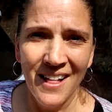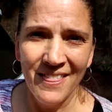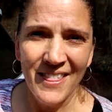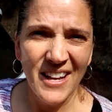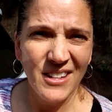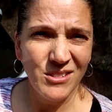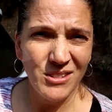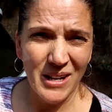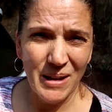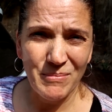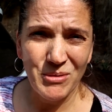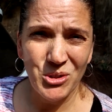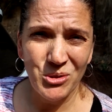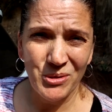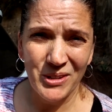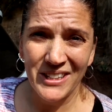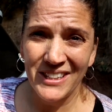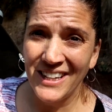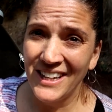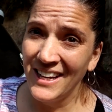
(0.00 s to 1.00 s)
That's what I'm
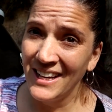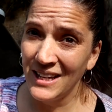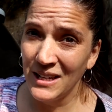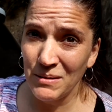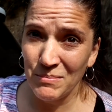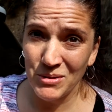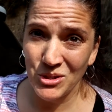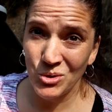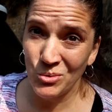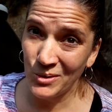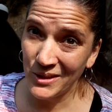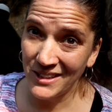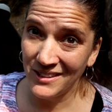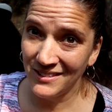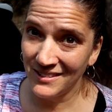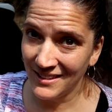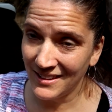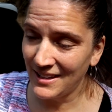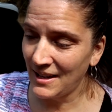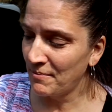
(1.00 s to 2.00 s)
doing in
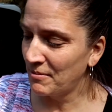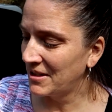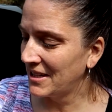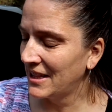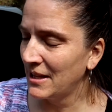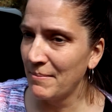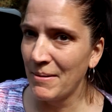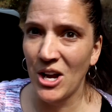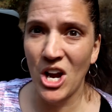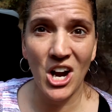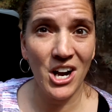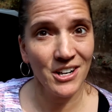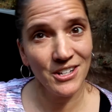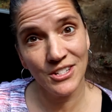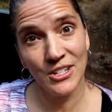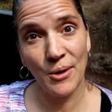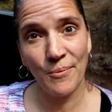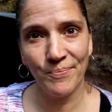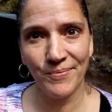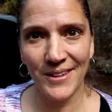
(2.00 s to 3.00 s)
between, and I want to clean my car.
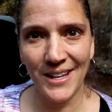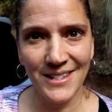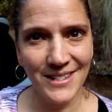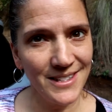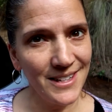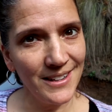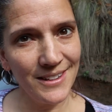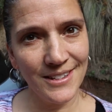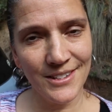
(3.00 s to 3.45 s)
So that's done.